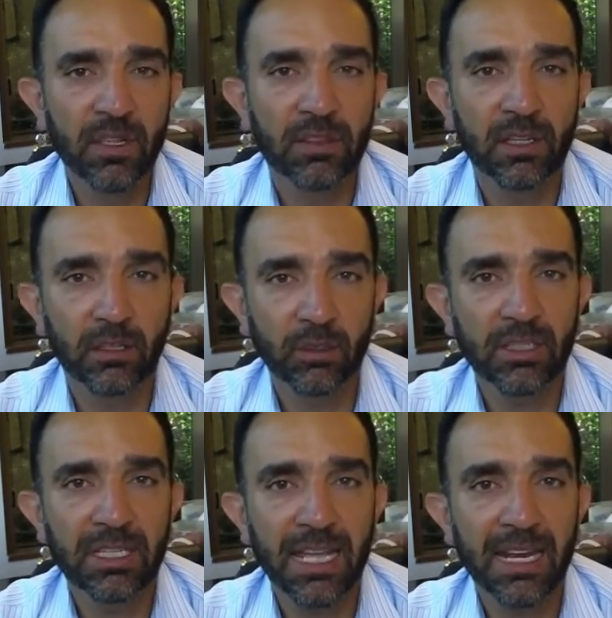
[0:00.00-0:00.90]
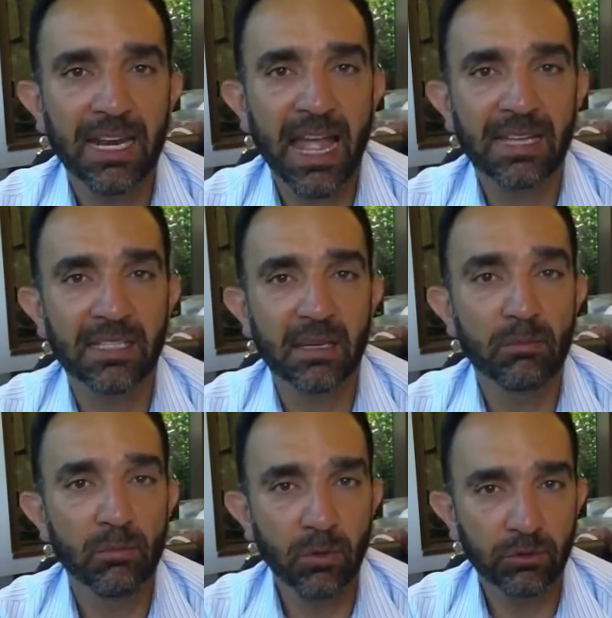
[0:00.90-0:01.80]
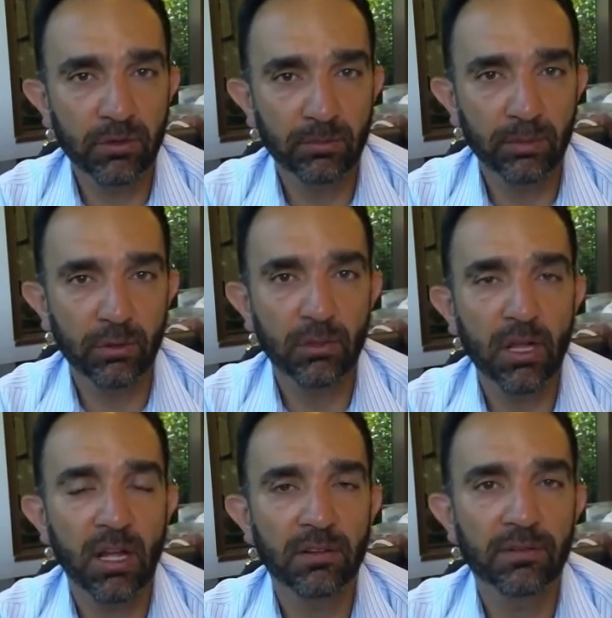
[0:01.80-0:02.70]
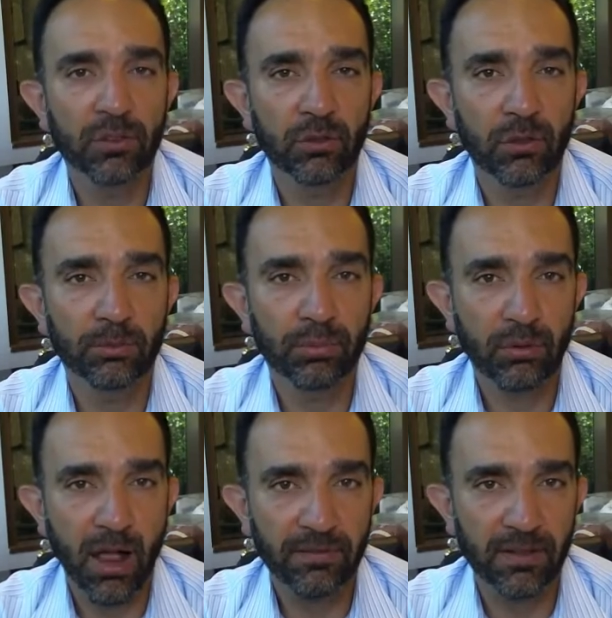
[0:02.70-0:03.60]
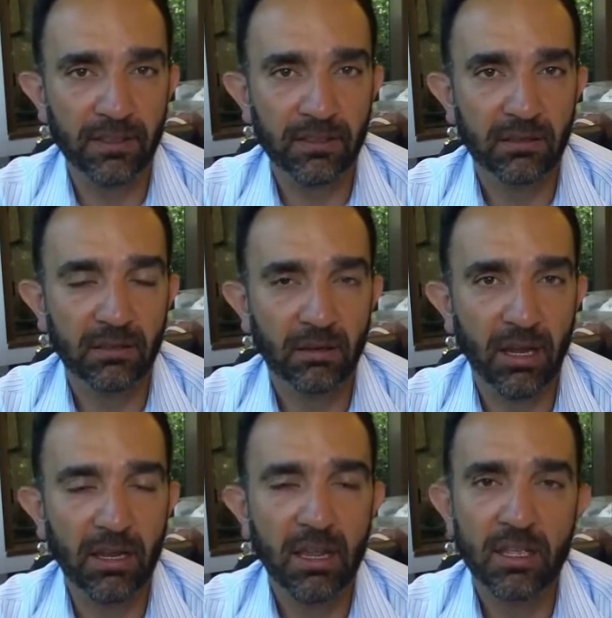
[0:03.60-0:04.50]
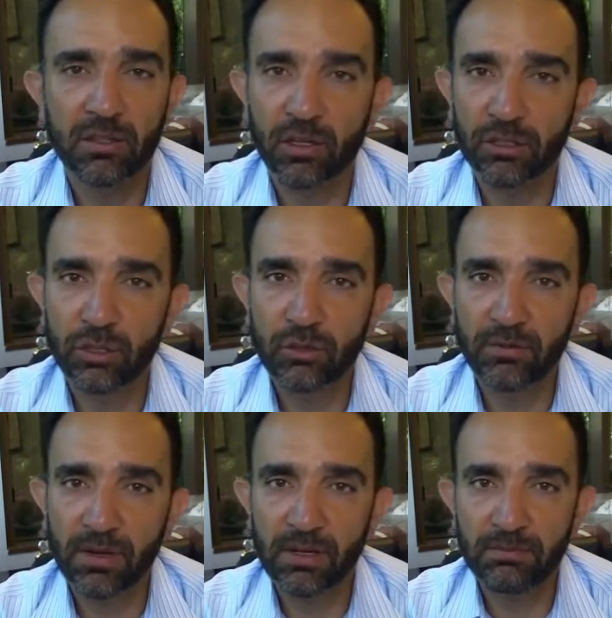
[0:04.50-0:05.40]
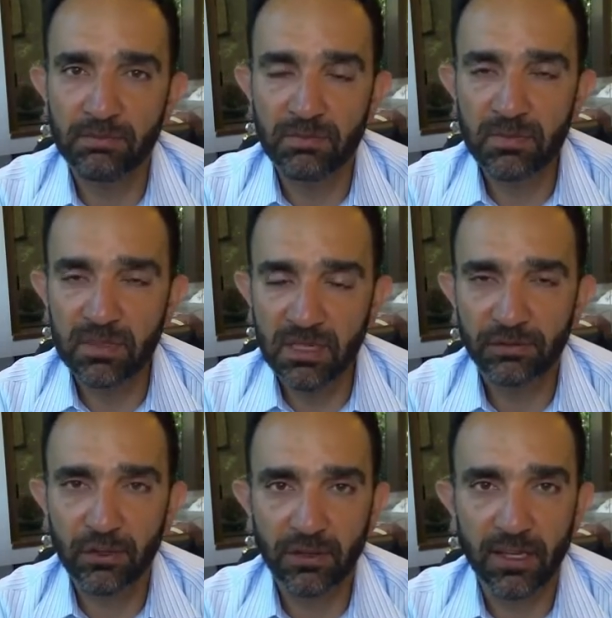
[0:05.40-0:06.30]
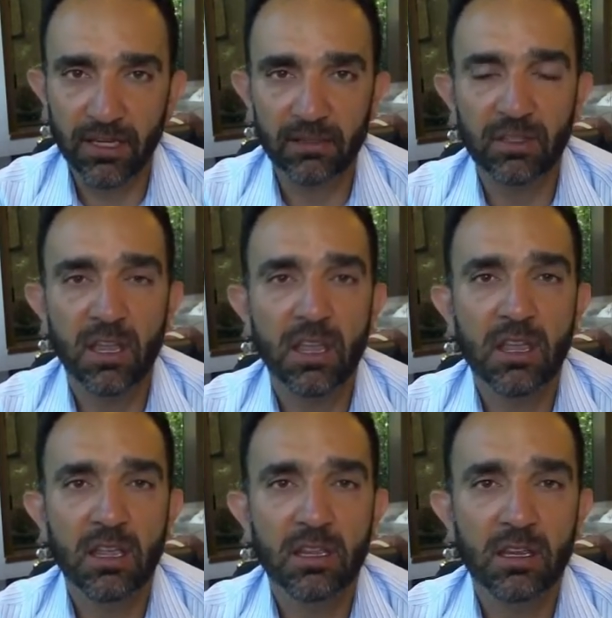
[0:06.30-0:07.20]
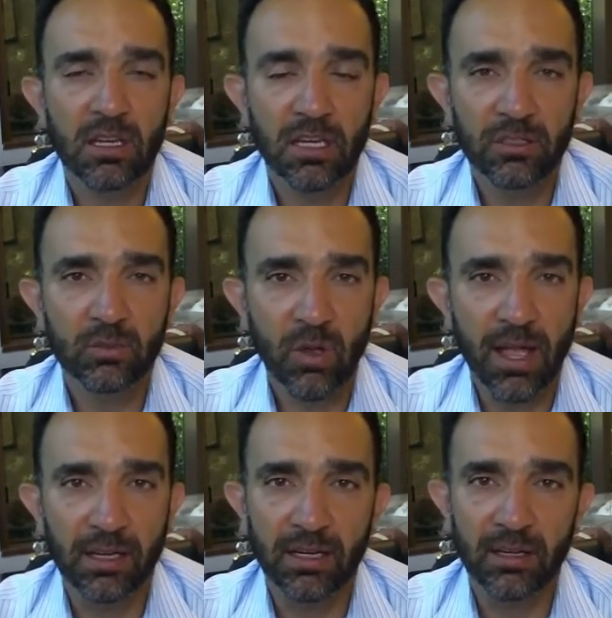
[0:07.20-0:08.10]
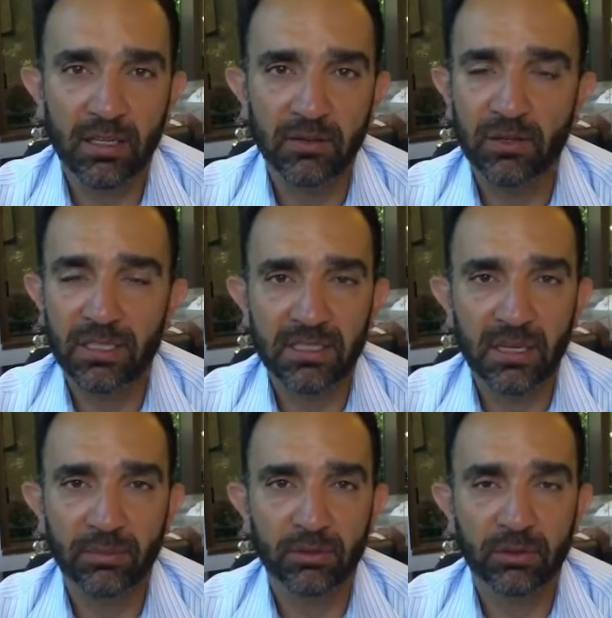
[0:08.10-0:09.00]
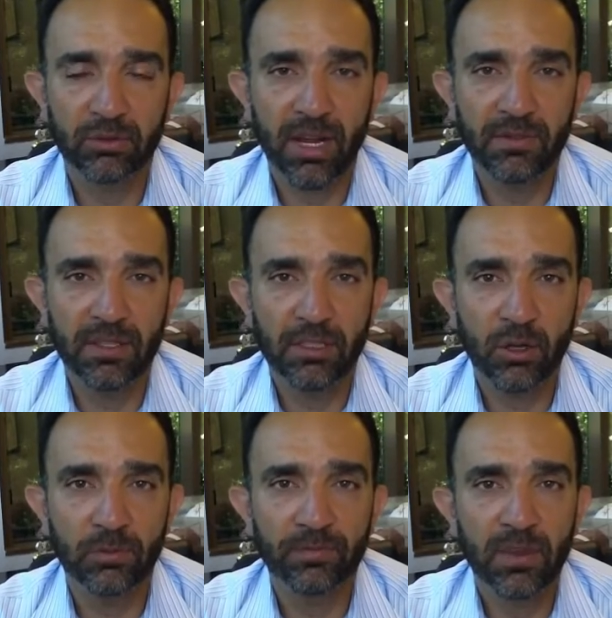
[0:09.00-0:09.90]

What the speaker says: they're looking at it as a multiple of your profit. Okay, they're two very different things. Here's why, and I'll give you an example to drive this home.